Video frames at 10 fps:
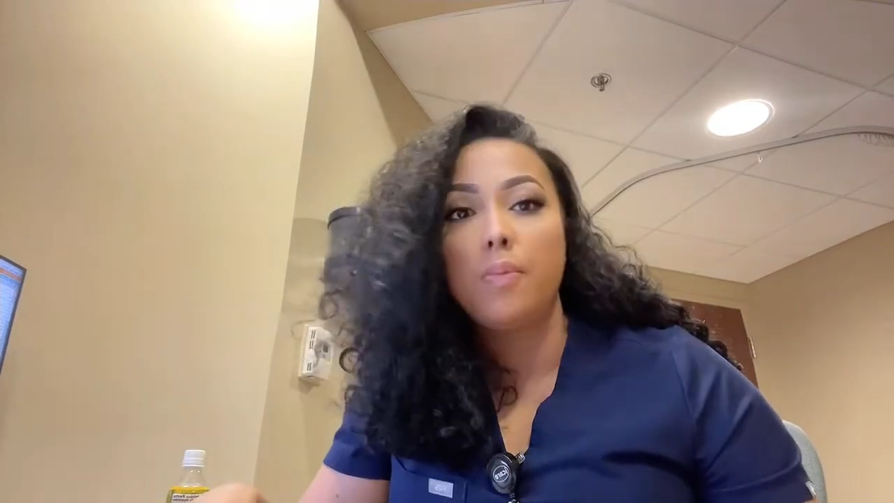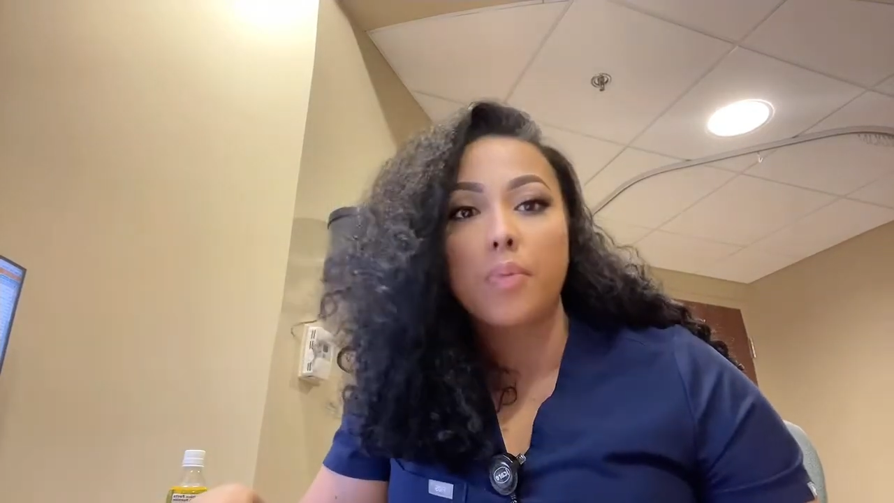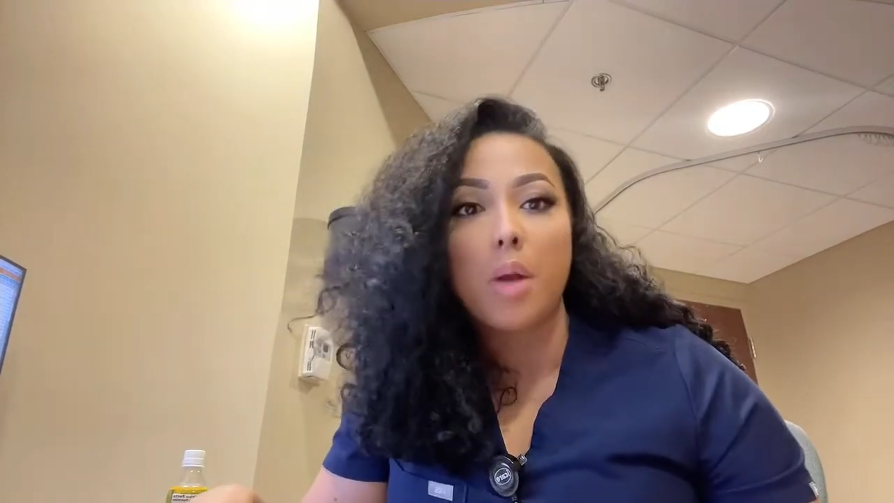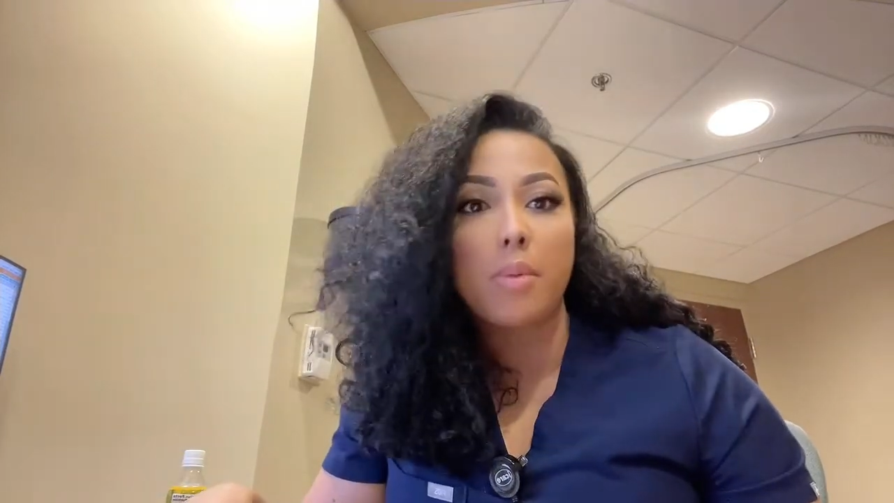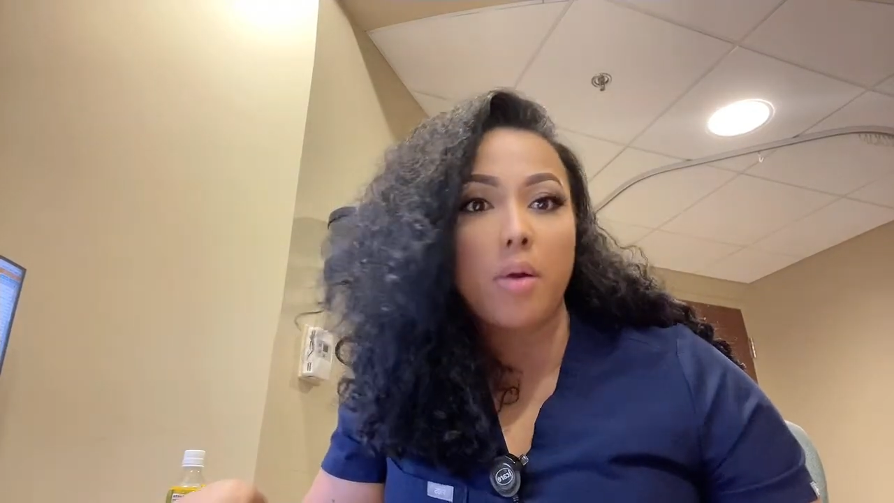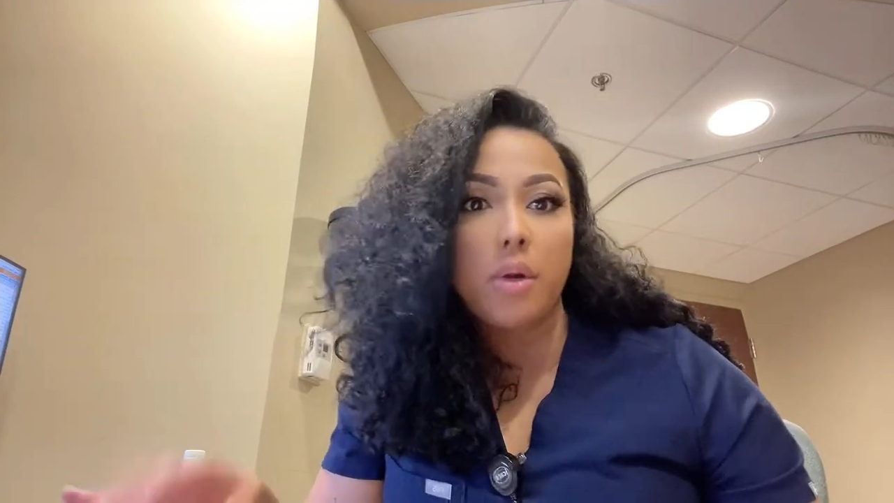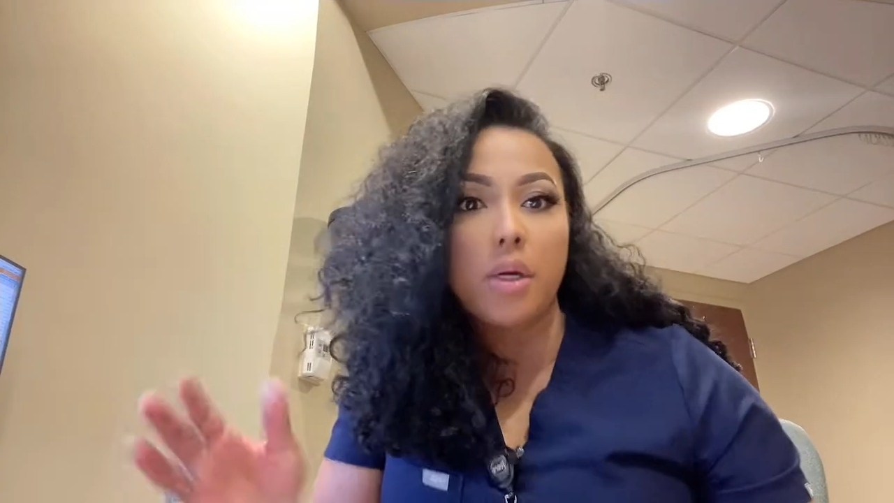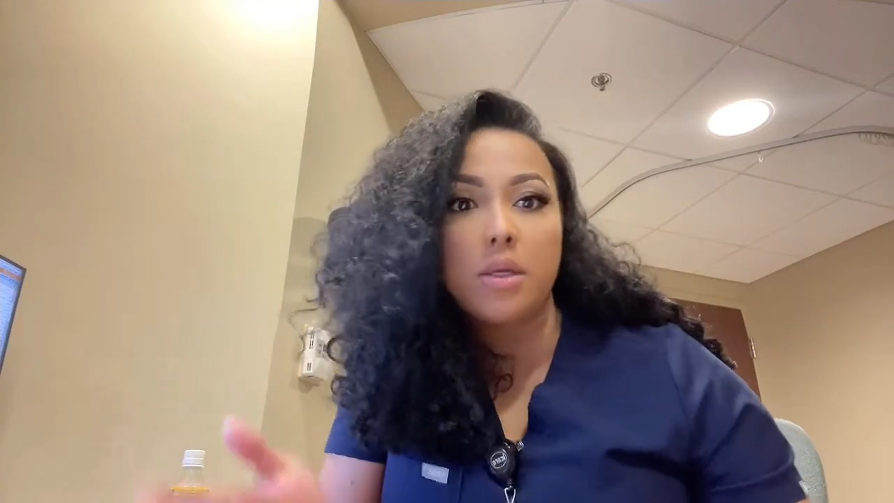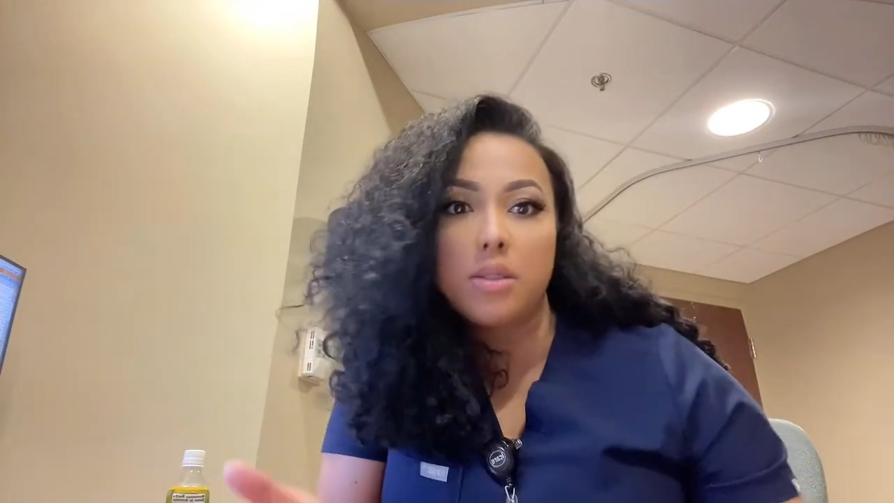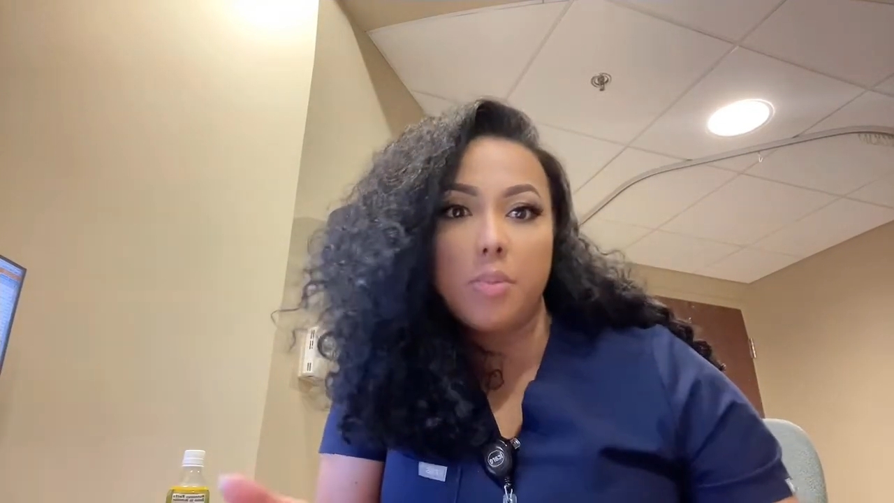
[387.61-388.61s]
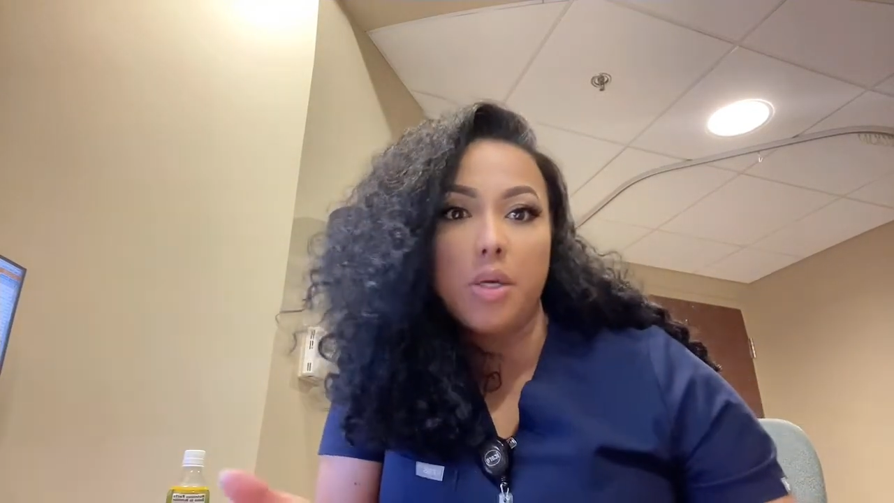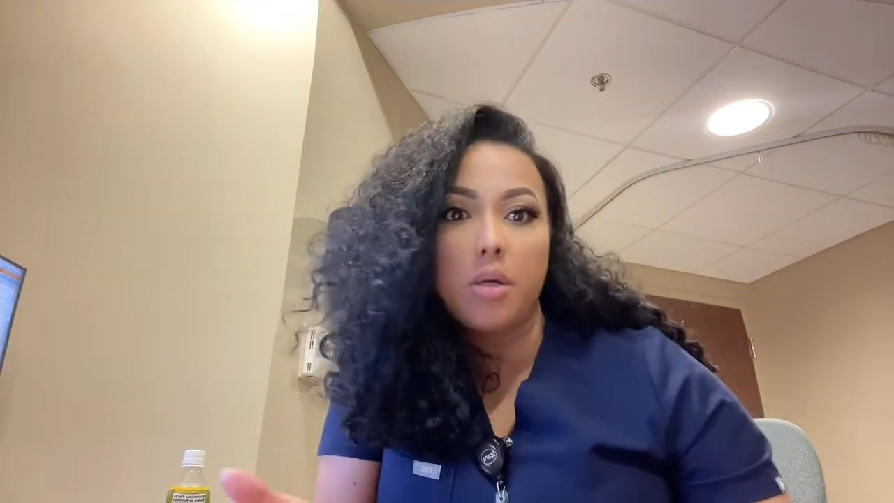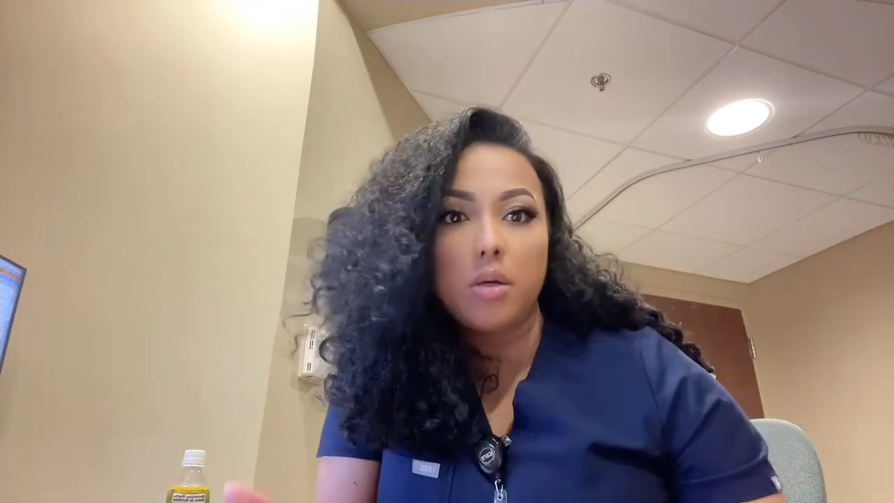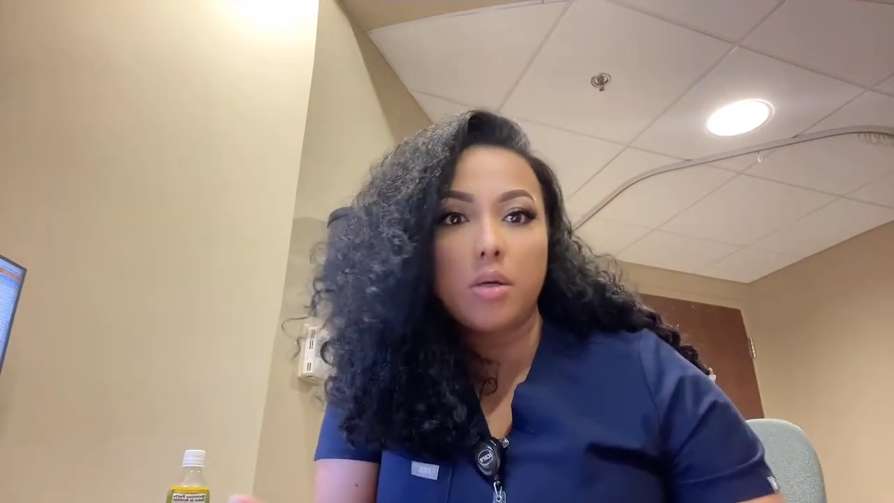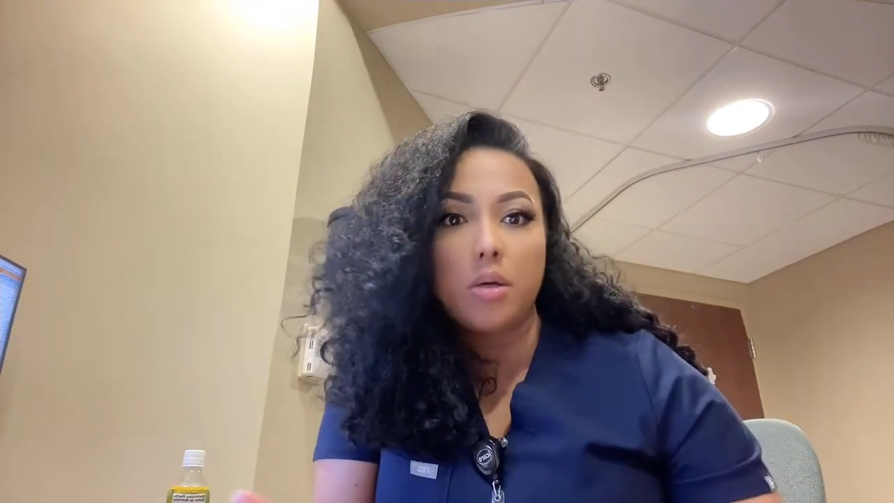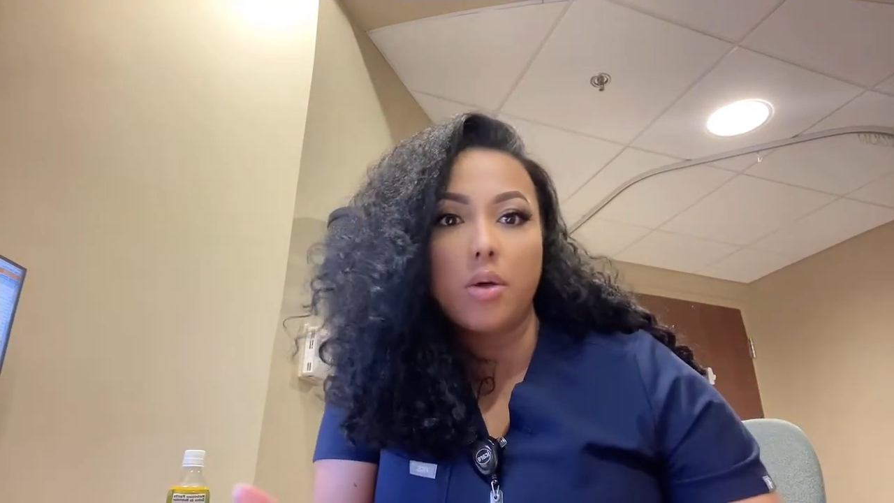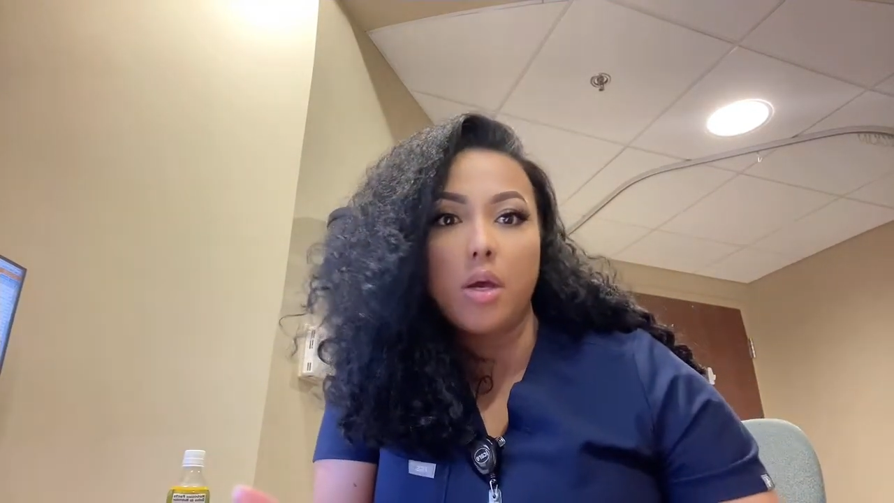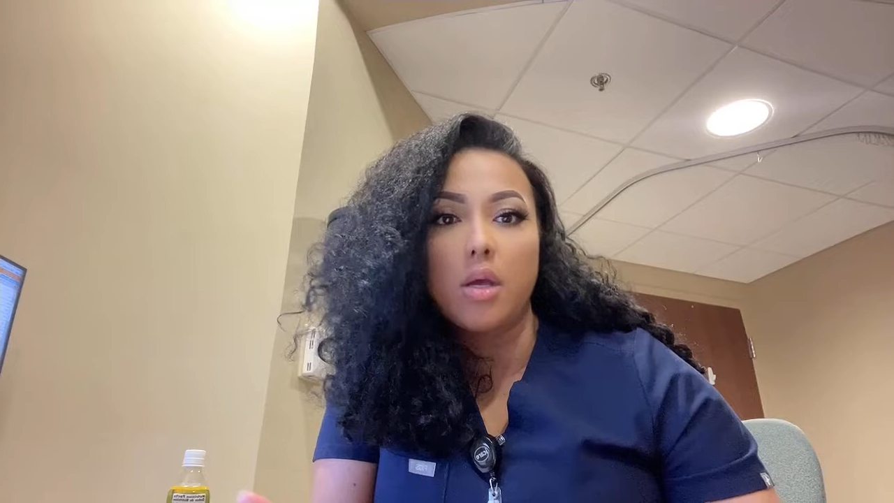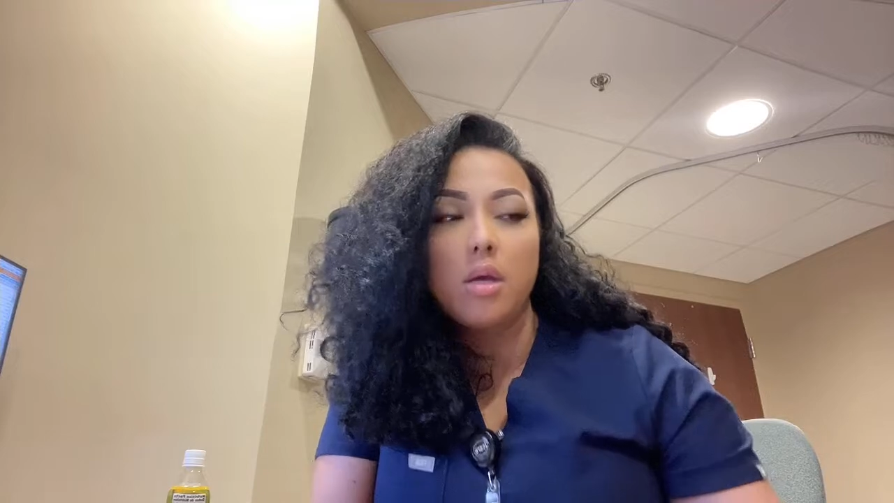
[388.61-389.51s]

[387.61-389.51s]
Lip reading: not ready to speak, okay?